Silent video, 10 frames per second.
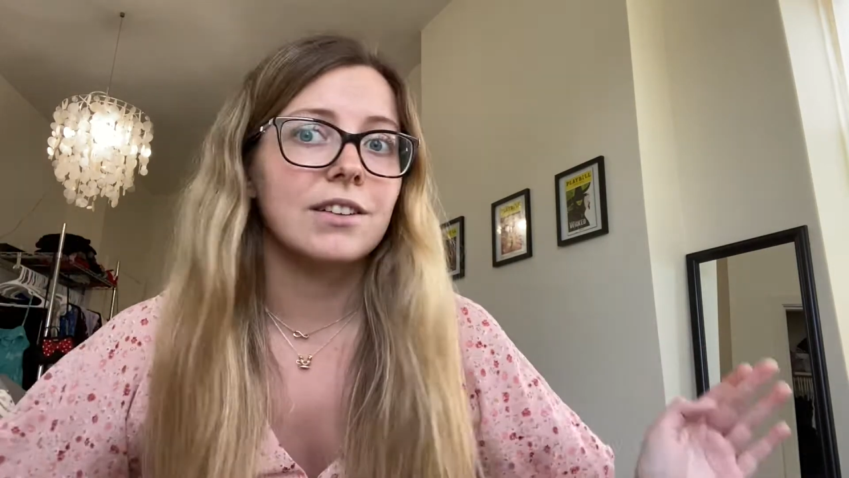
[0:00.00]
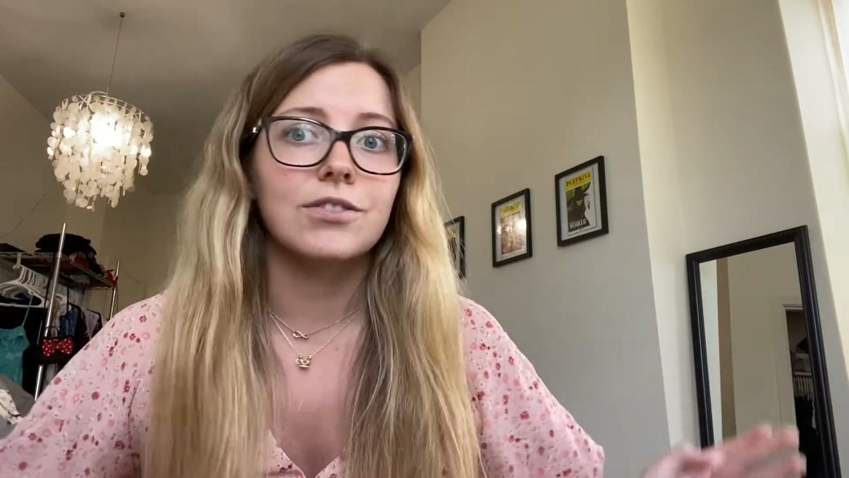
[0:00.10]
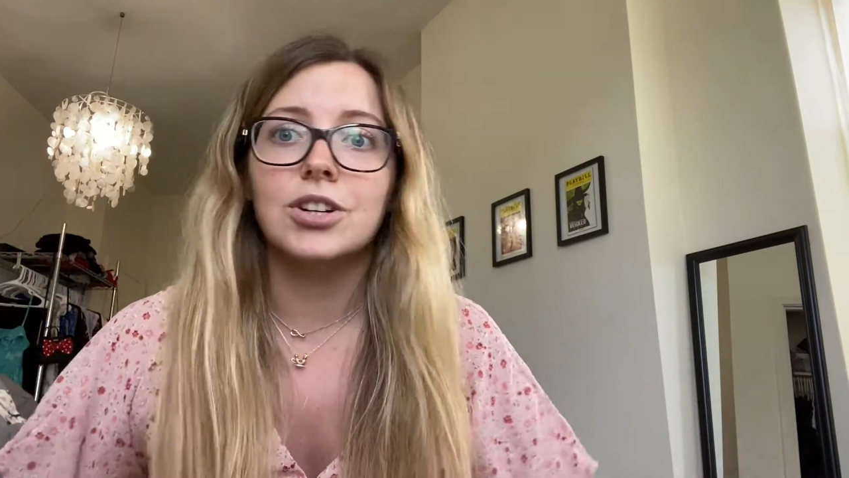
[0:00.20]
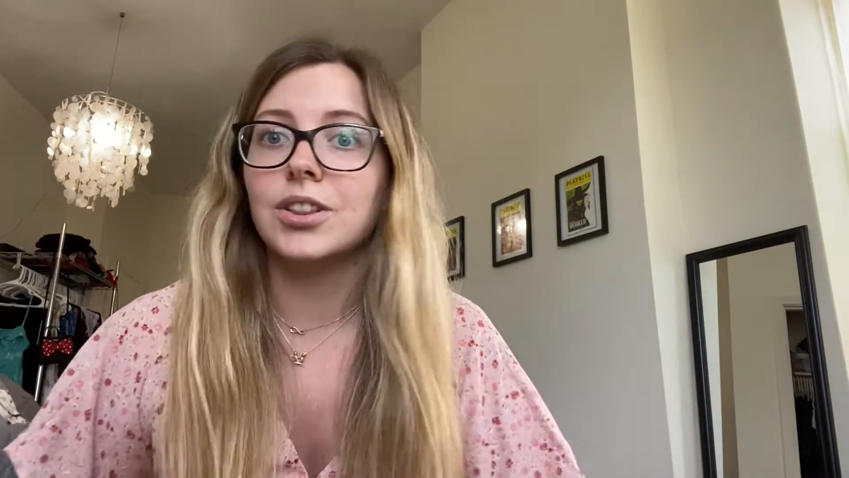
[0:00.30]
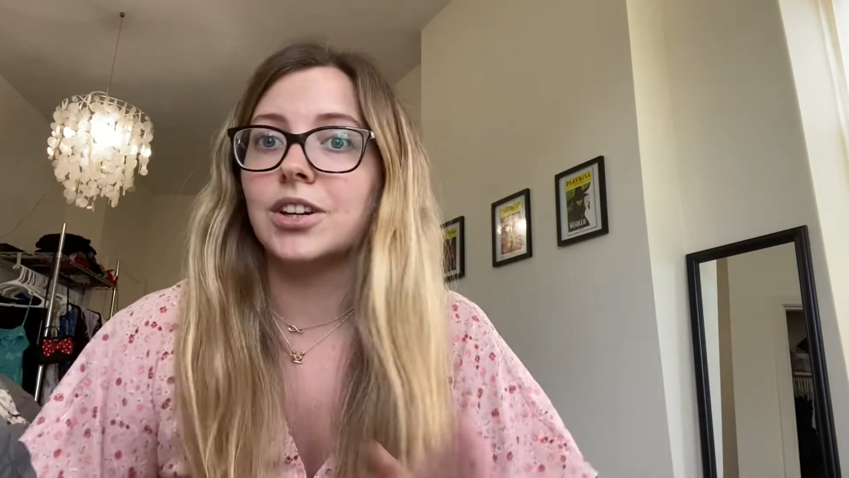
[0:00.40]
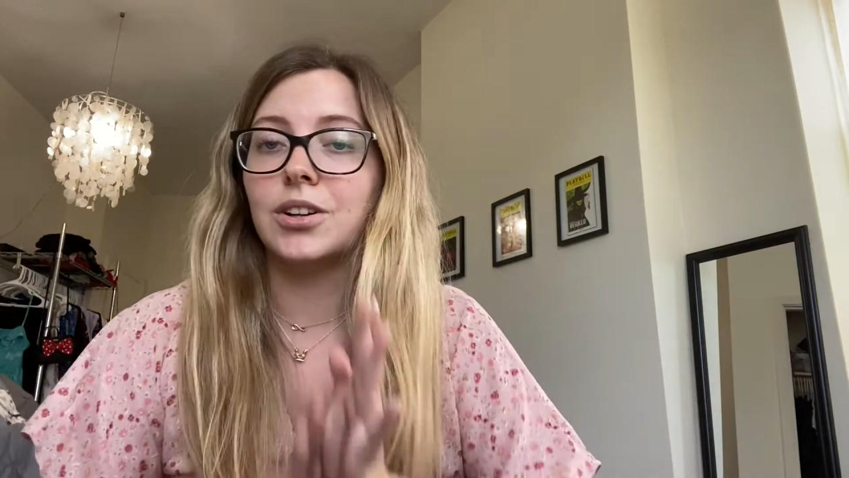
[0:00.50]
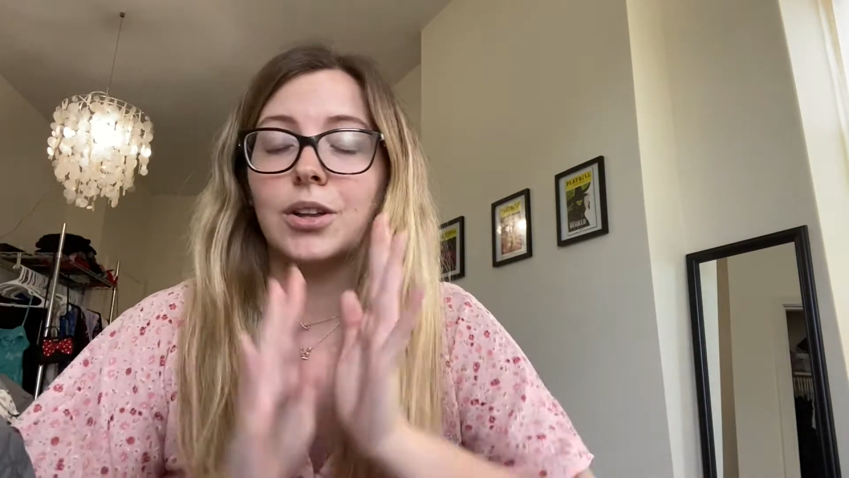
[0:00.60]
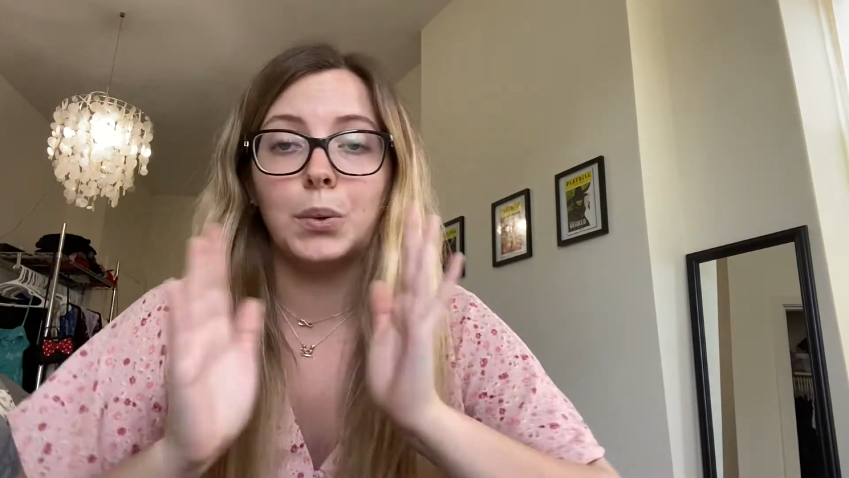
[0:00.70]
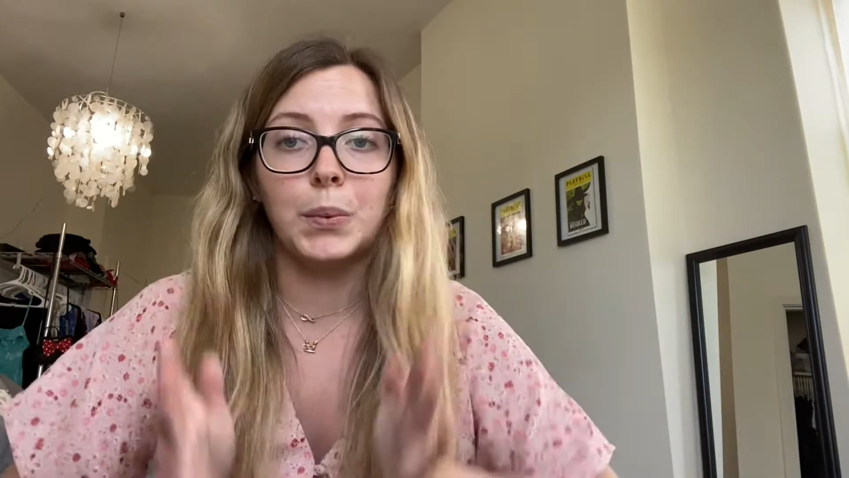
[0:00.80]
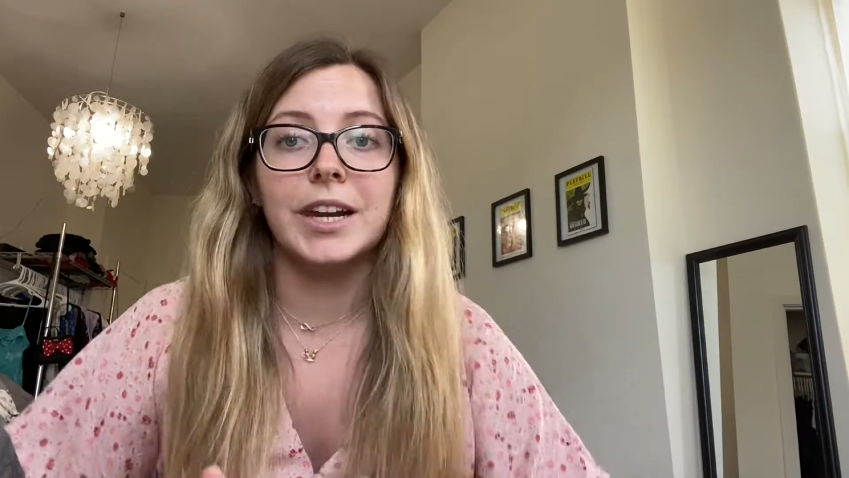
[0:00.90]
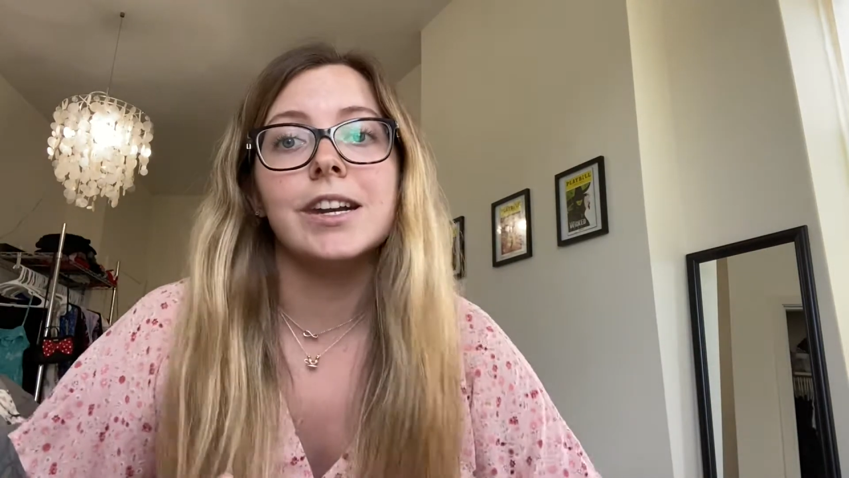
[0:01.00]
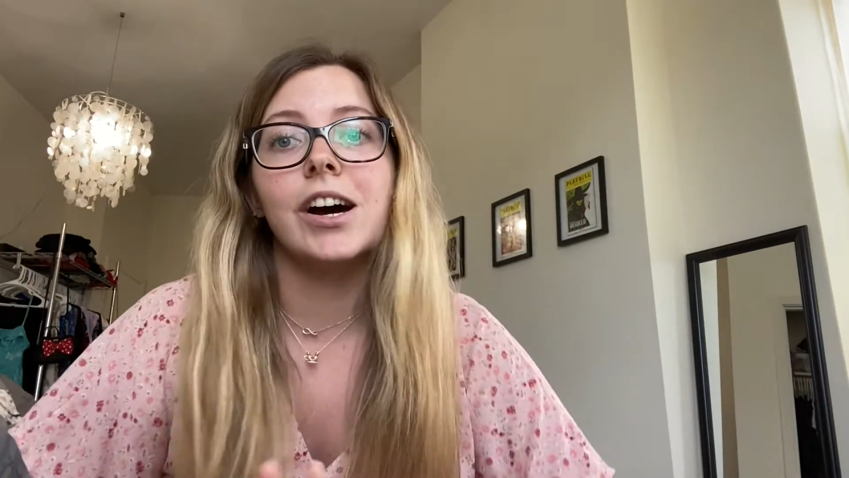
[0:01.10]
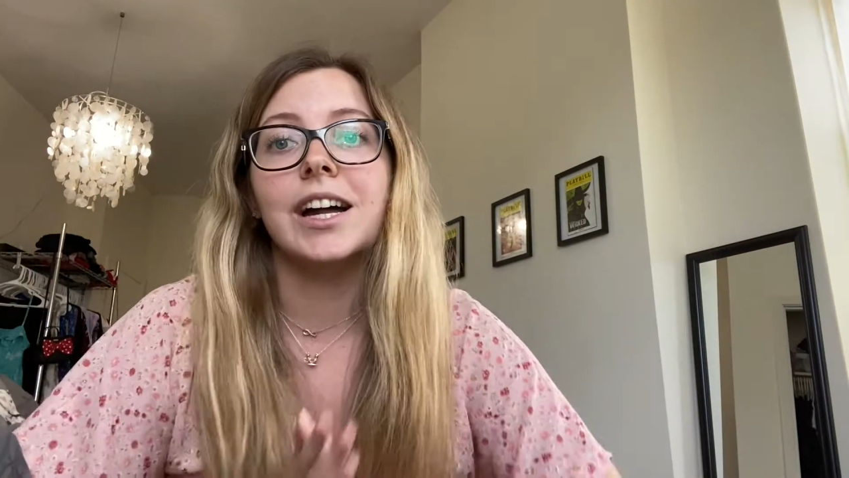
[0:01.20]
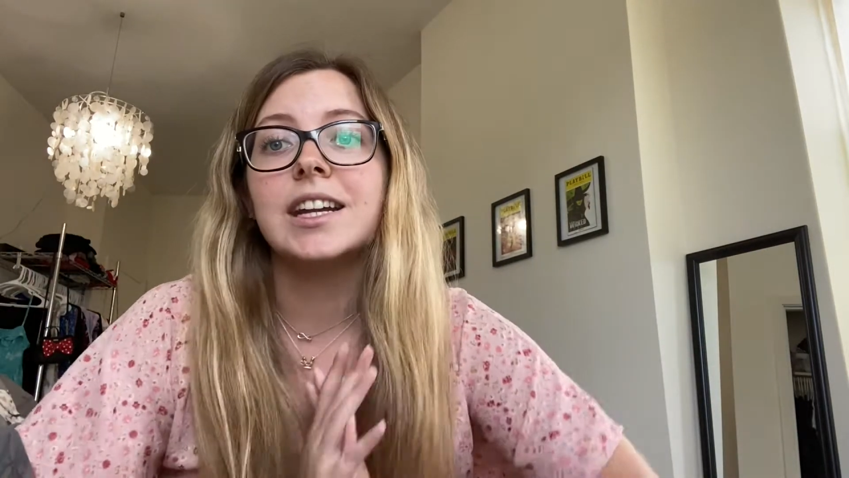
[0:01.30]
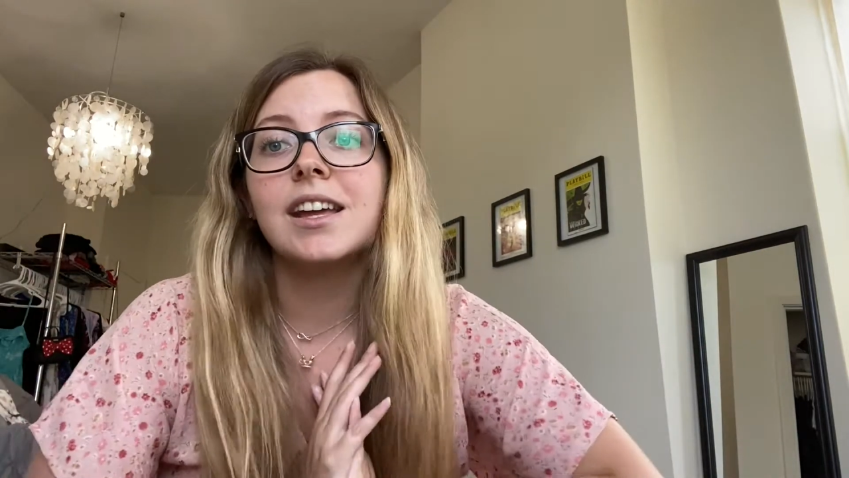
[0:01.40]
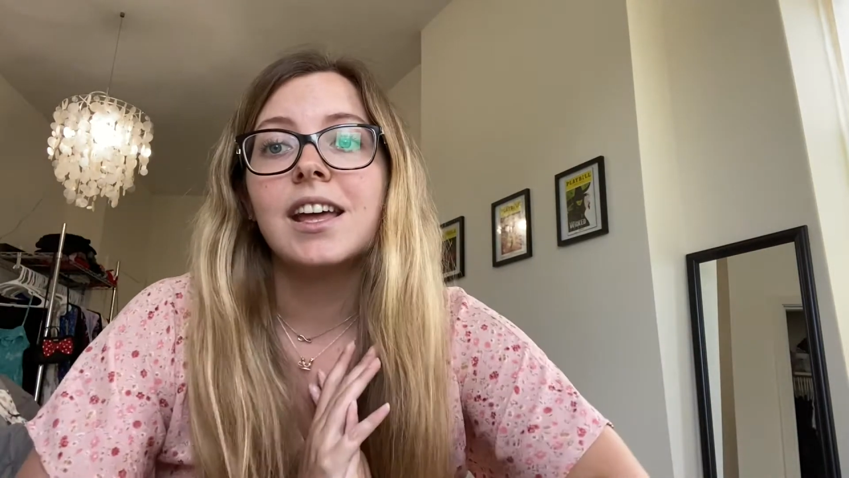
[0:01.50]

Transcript: for your little and whatnot.